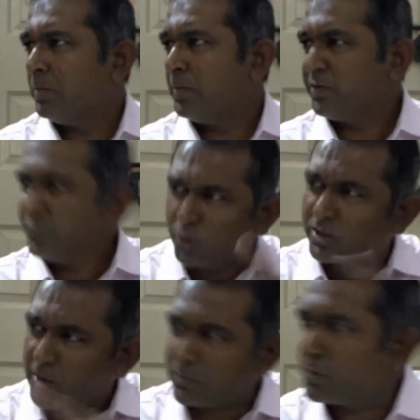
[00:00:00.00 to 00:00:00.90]
But if you will
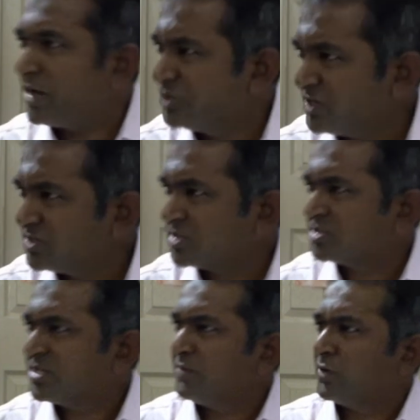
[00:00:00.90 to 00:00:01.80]
come to my
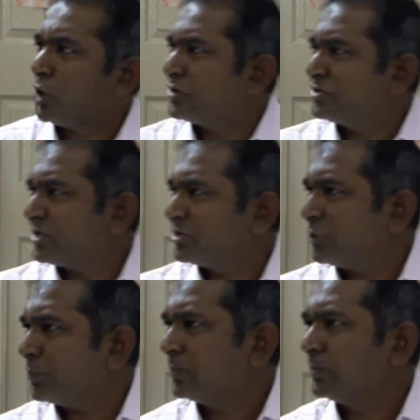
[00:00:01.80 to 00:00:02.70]
Jesus, he will not reject
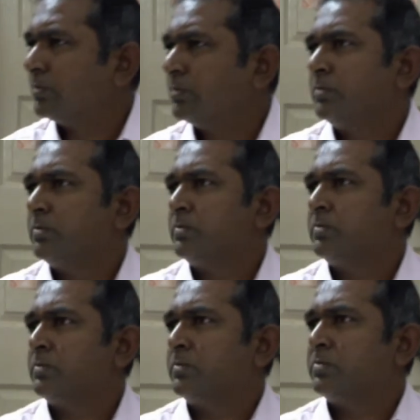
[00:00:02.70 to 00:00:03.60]
you.
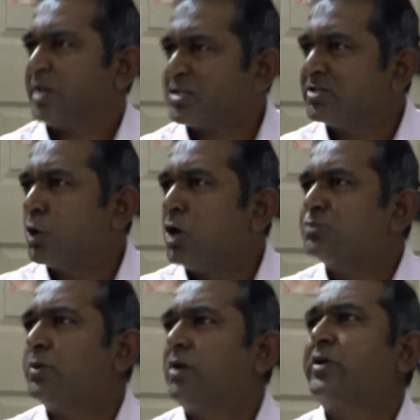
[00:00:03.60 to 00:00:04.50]
That's the
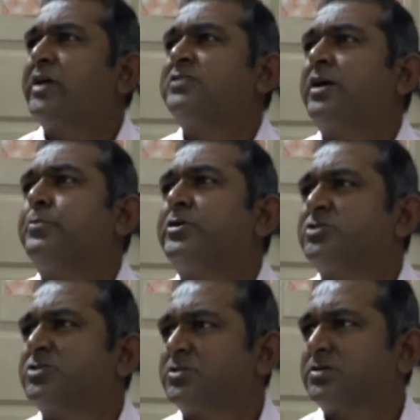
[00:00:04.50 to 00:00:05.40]
gospel of grace I
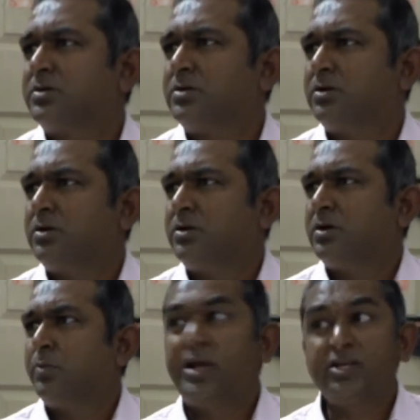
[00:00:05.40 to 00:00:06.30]
preach.
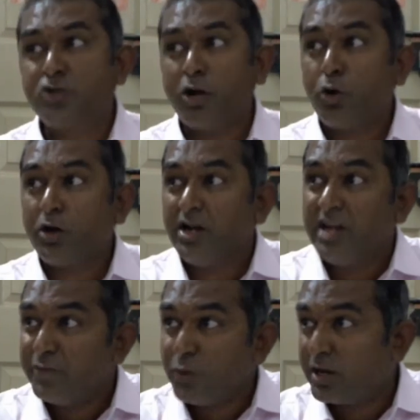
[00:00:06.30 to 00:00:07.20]
But he's not going to
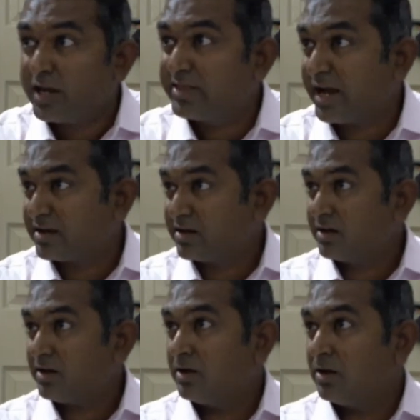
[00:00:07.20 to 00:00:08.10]
leave you like that.
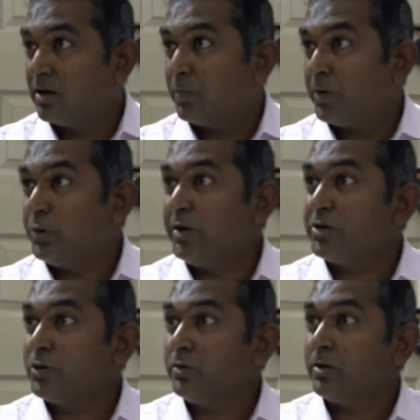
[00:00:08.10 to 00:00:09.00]
But you need
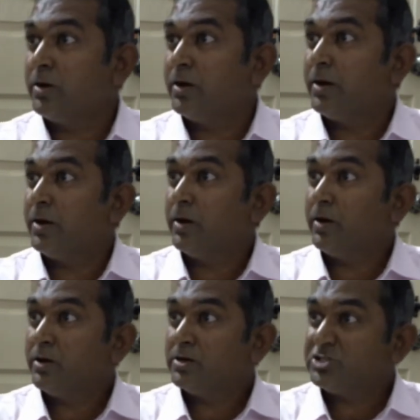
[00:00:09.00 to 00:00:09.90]
to
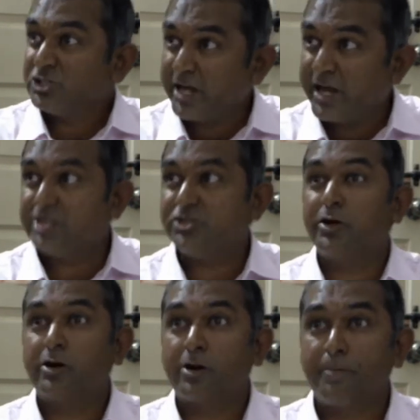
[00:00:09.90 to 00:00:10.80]
change. You
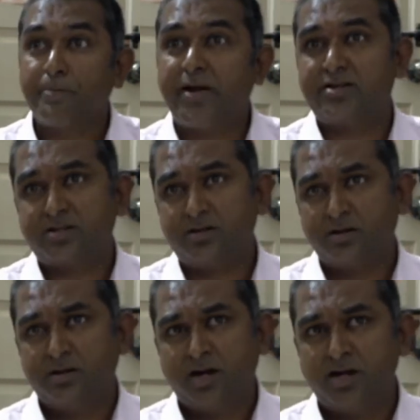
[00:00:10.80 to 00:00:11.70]
need to repent.
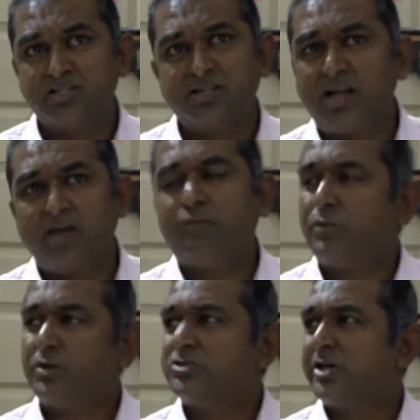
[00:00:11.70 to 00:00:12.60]
And his love
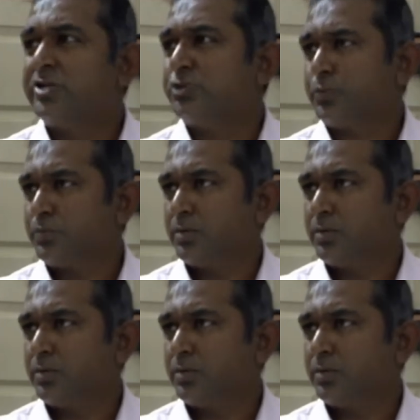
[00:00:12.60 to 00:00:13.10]
will change you.